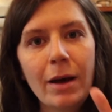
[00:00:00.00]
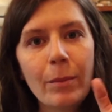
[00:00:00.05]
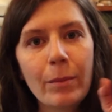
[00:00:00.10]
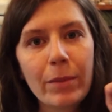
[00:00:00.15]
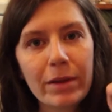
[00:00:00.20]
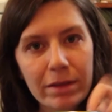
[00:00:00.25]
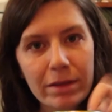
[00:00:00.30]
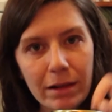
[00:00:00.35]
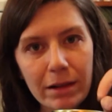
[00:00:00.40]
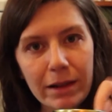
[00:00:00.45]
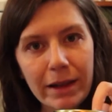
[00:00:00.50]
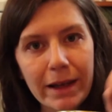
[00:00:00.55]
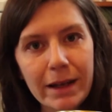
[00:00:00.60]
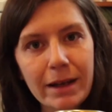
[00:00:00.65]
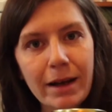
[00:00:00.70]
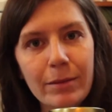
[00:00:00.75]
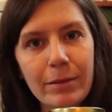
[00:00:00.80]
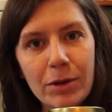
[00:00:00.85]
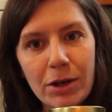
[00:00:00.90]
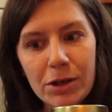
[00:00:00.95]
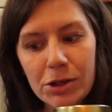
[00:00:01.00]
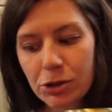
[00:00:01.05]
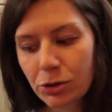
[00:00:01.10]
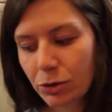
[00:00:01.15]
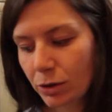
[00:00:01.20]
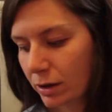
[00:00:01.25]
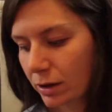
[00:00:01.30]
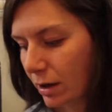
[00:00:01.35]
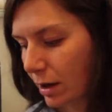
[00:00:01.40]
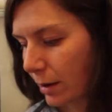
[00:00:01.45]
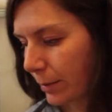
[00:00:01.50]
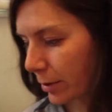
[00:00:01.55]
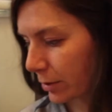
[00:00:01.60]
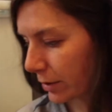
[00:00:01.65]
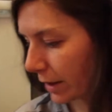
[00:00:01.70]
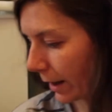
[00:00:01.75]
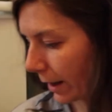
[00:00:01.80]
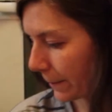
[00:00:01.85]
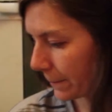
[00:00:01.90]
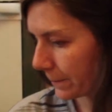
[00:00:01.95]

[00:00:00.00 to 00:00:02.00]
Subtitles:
But the lid, I'm not sure about that.